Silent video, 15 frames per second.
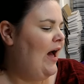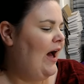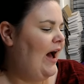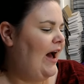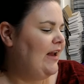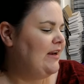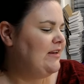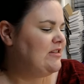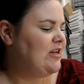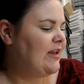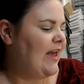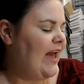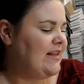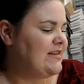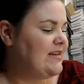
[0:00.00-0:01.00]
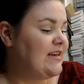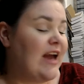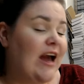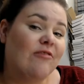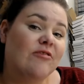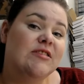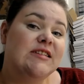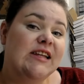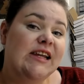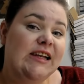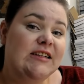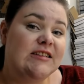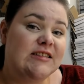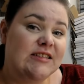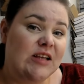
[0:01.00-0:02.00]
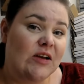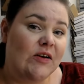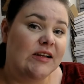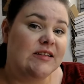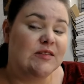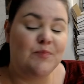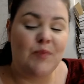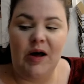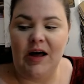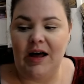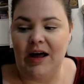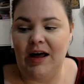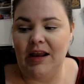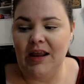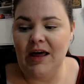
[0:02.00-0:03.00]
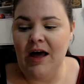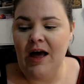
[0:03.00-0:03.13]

And to get a guaranteed size pearl,